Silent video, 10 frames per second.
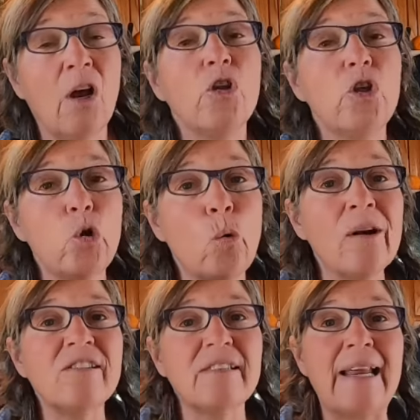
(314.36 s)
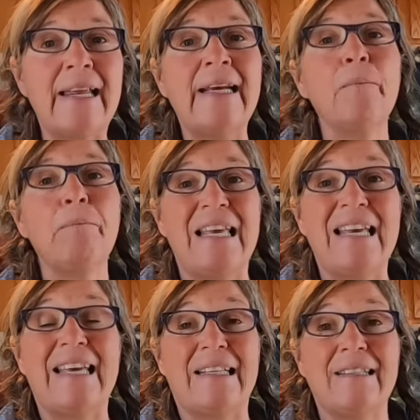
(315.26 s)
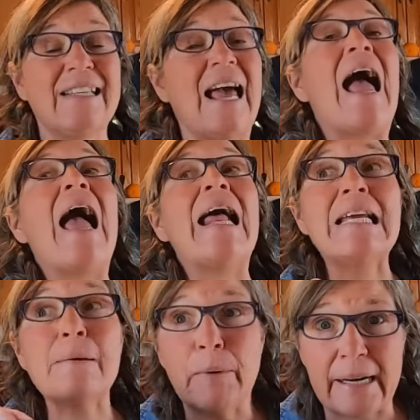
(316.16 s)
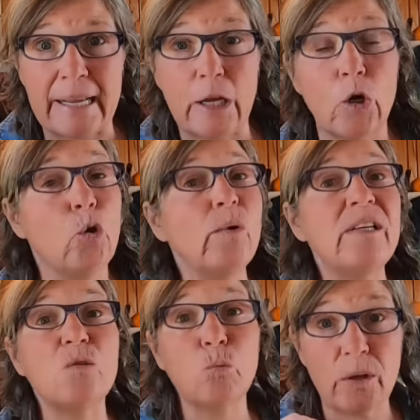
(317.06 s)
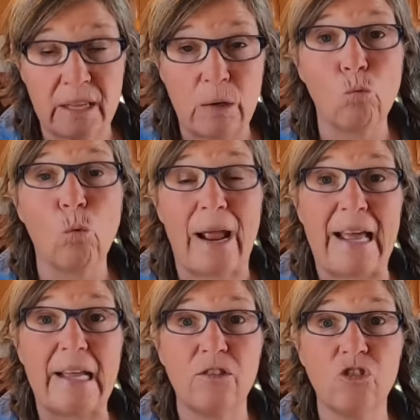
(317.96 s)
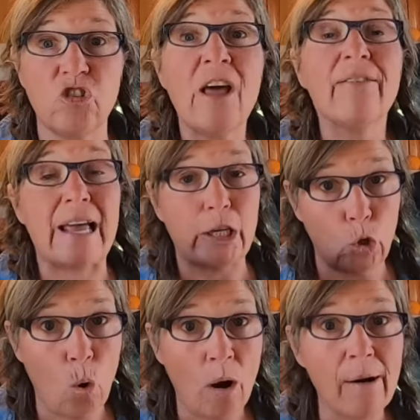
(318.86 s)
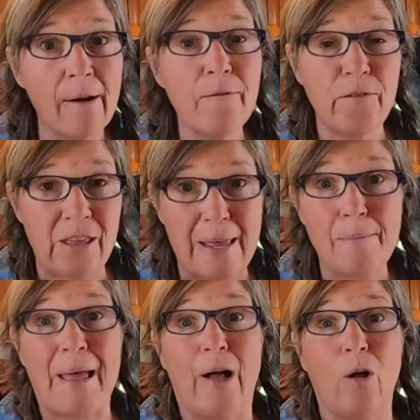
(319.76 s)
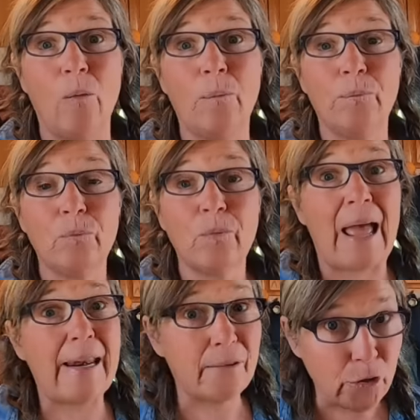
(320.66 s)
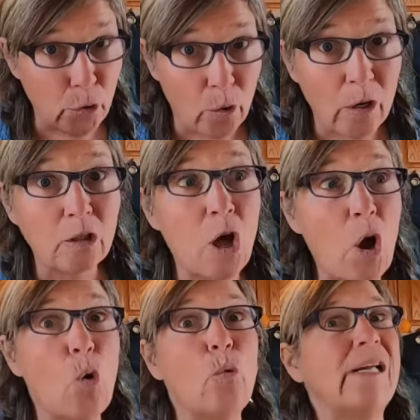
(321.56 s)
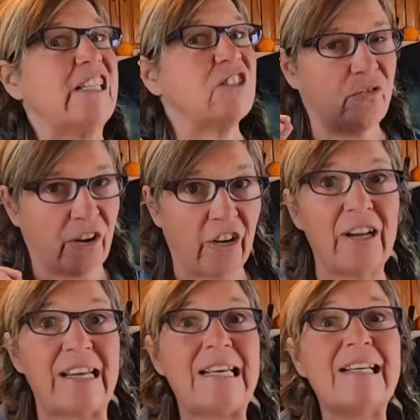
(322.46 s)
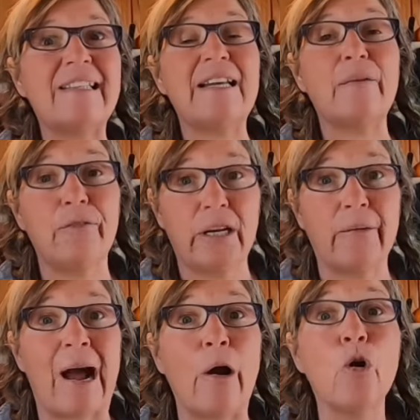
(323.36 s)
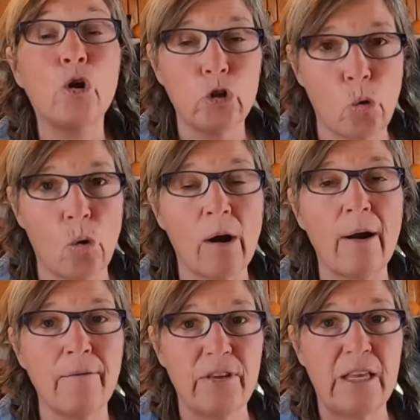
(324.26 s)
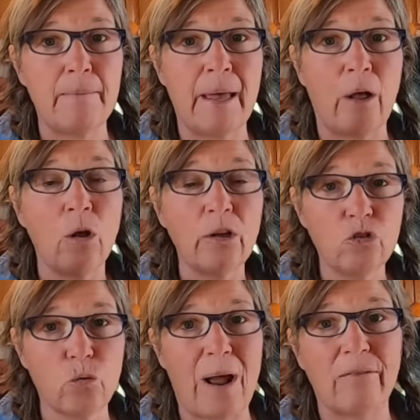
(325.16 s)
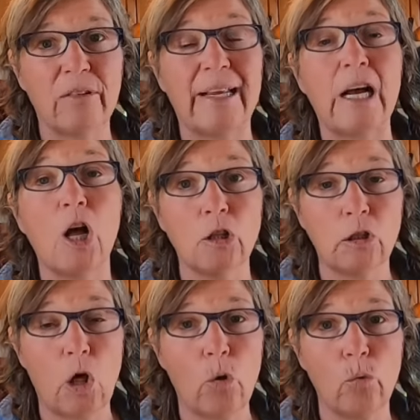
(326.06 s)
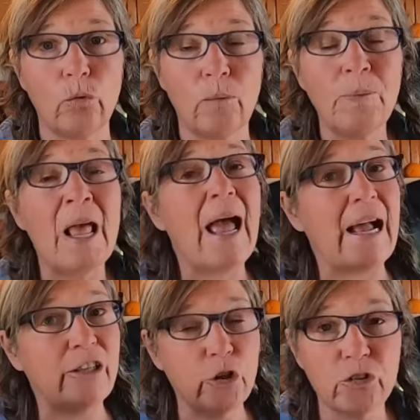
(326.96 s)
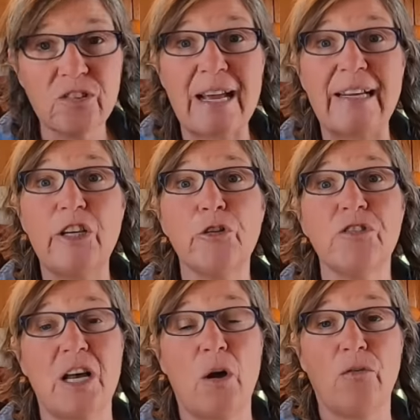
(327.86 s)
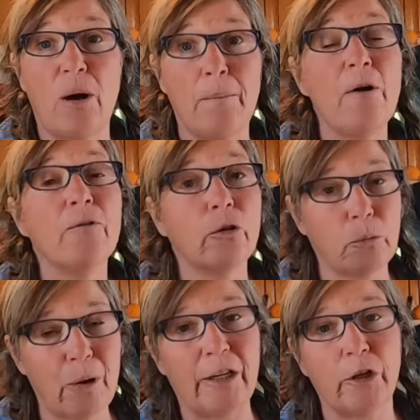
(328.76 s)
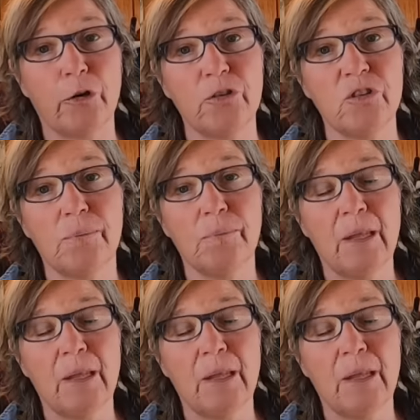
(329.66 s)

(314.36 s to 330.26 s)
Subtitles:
You are sending a beacon to anybody who is within range that you are a female. And if you're alone, it's very easy to figure out you're a female traveling alone. And you're setting yourself up for predators.